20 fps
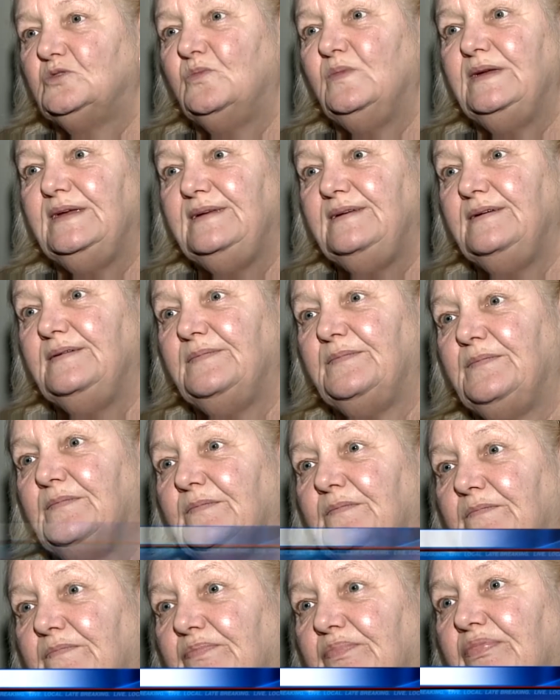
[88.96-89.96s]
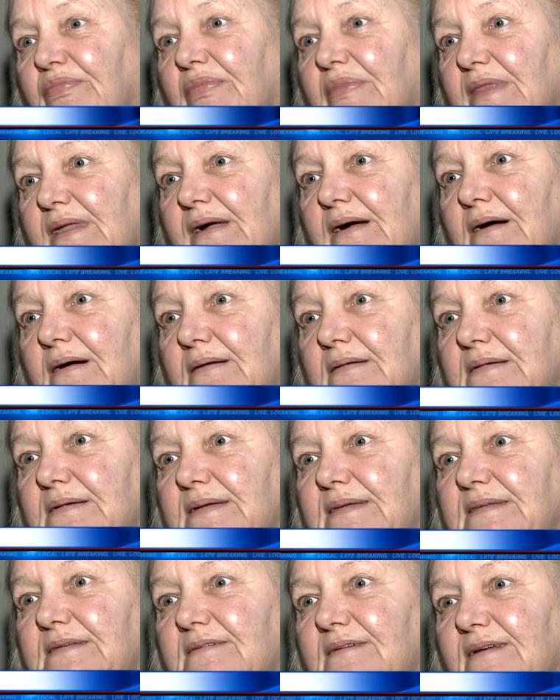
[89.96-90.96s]
me
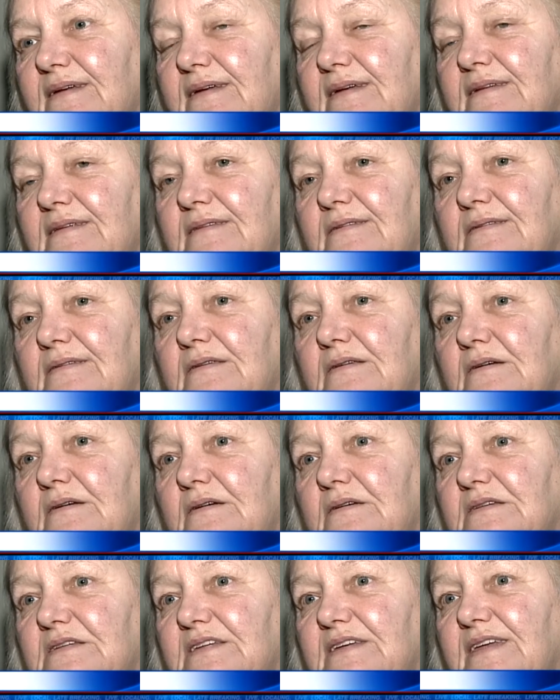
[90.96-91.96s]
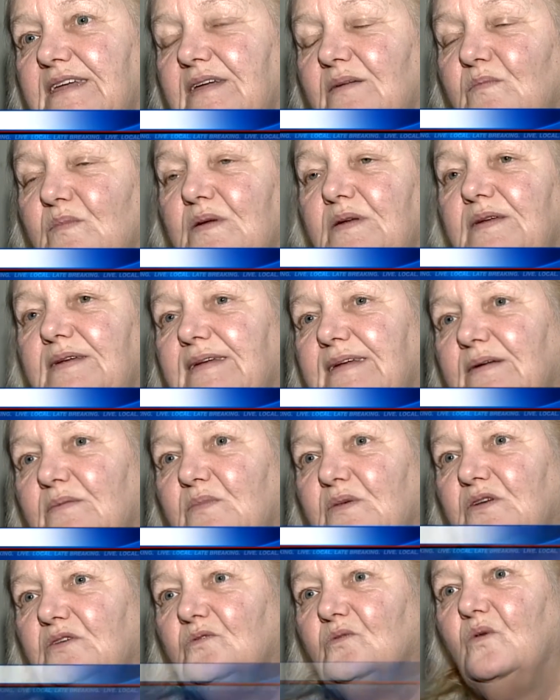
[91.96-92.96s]
and, and said, give me, give me your